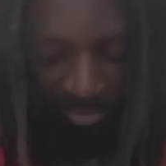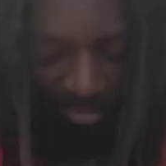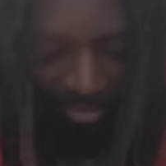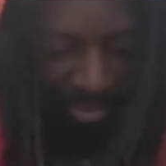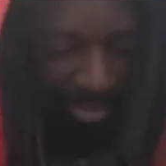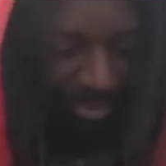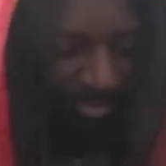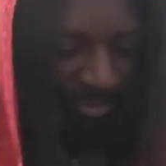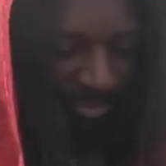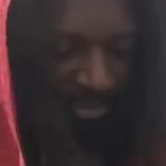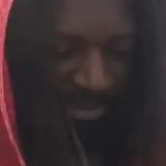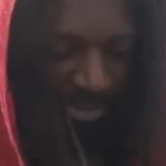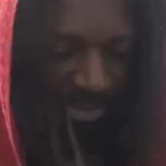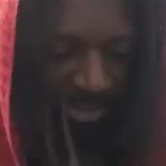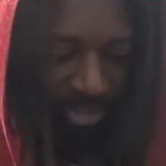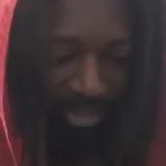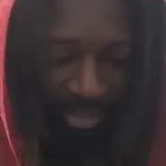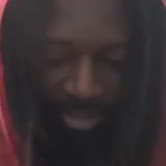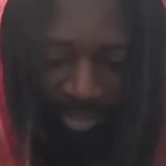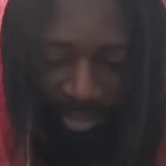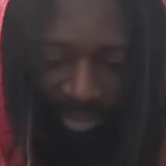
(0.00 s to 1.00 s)
trust for
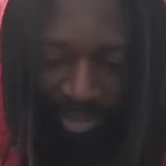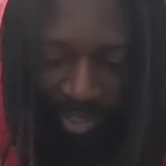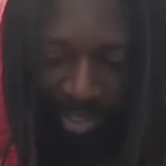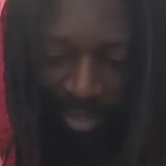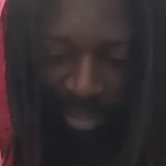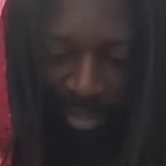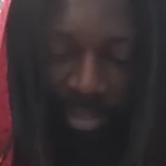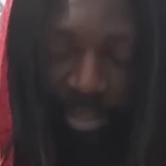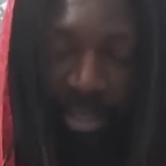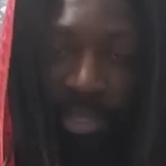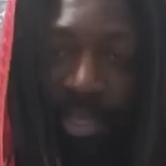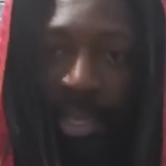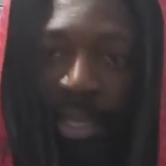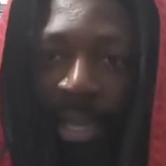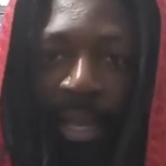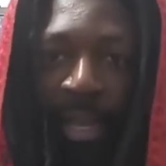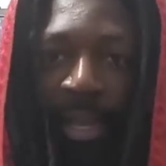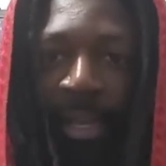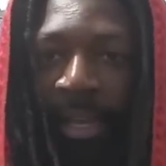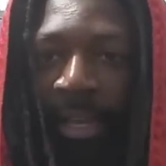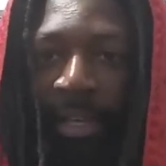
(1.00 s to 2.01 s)
concealed carry.
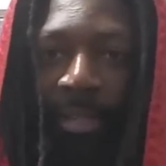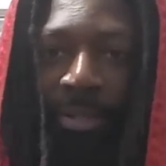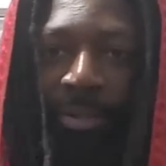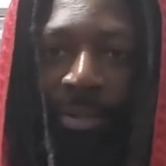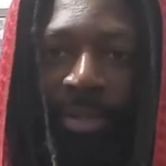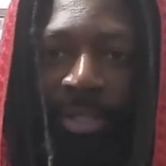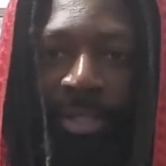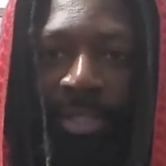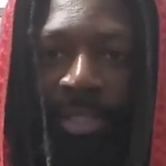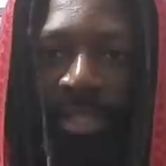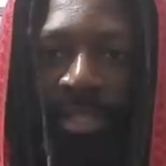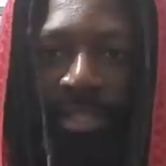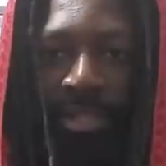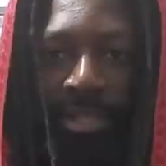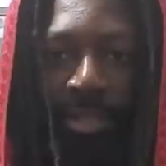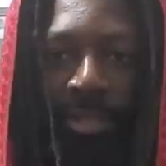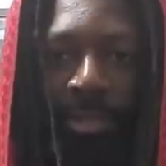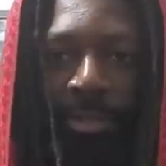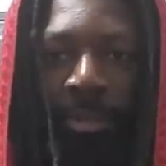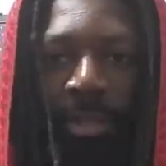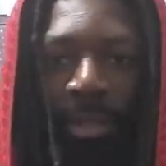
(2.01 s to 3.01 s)
I had Taurus
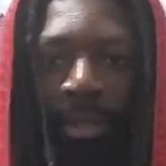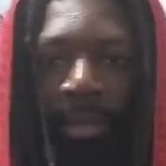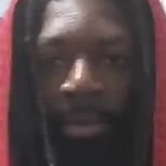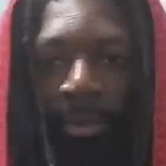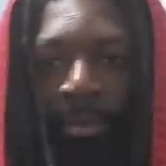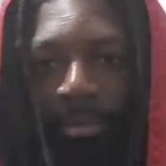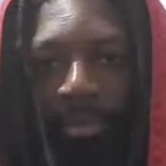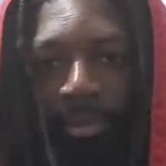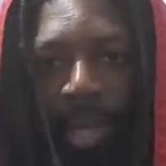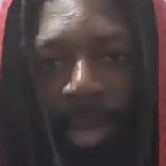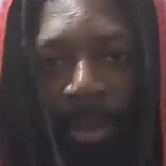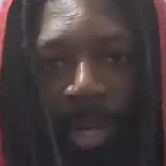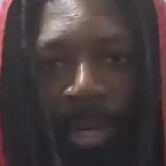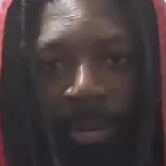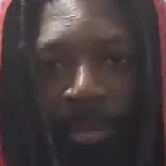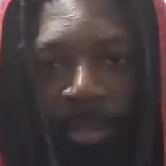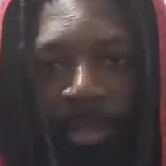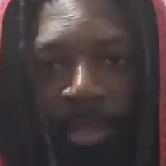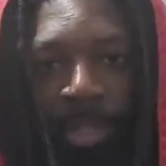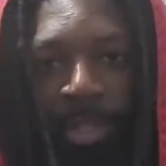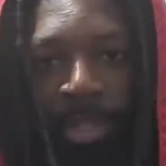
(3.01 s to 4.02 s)
G2, my
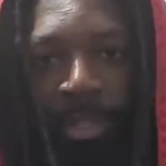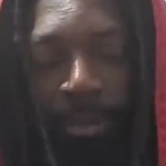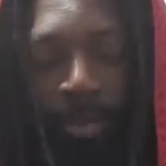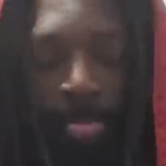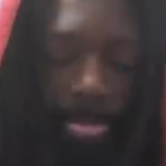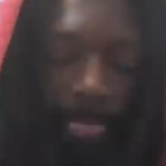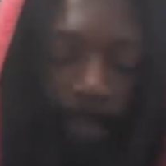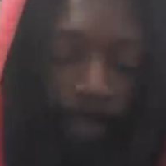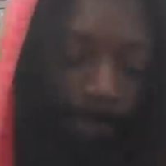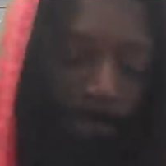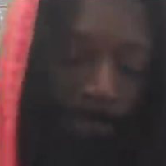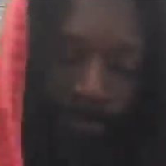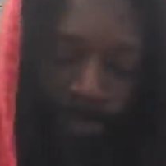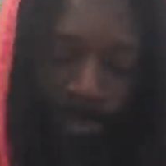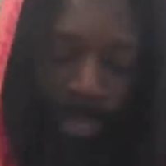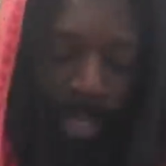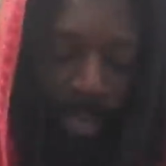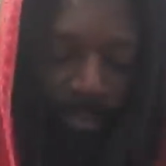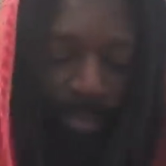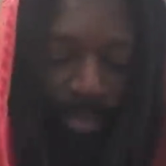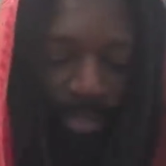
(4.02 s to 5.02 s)
mom took it.
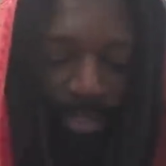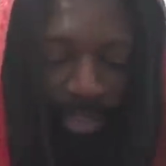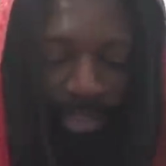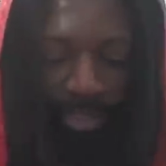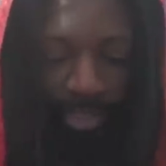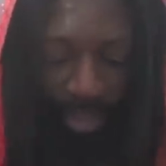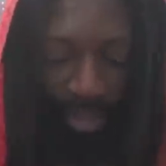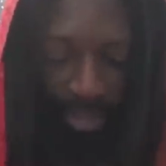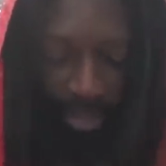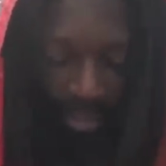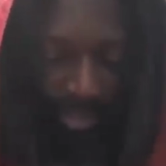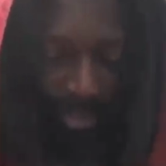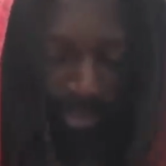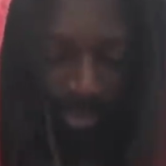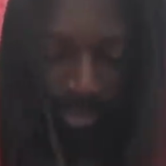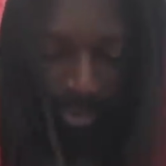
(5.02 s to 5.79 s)
Haven't seen it since.